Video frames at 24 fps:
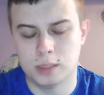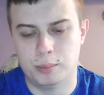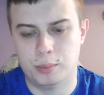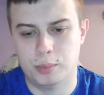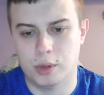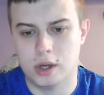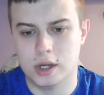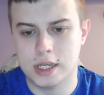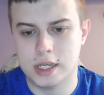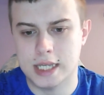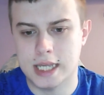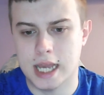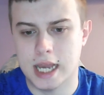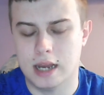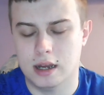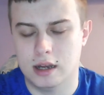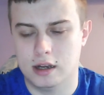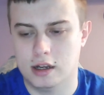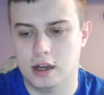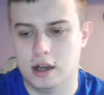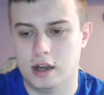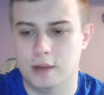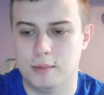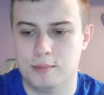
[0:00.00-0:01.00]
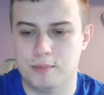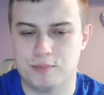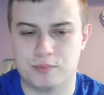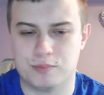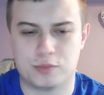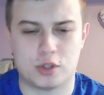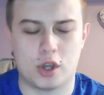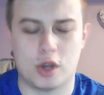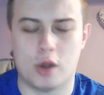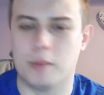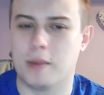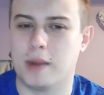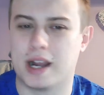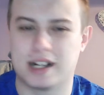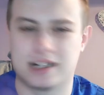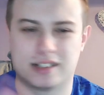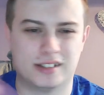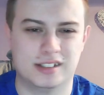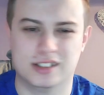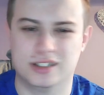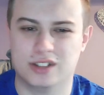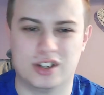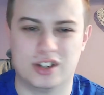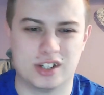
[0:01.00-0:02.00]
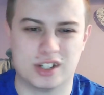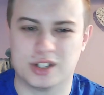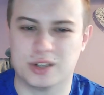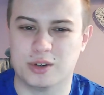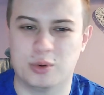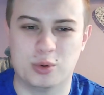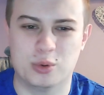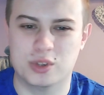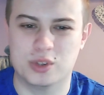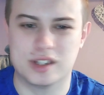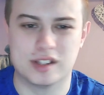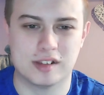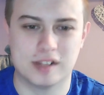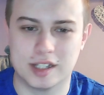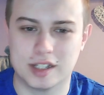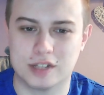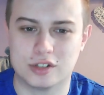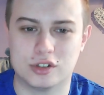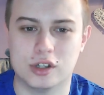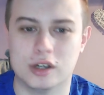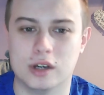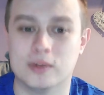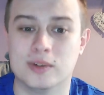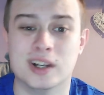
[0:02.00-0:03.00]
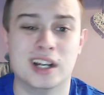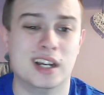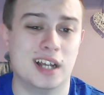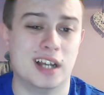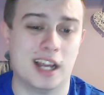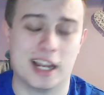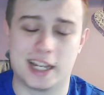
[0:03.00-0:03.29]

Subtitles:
But yeah, going back to like all this leak stuff,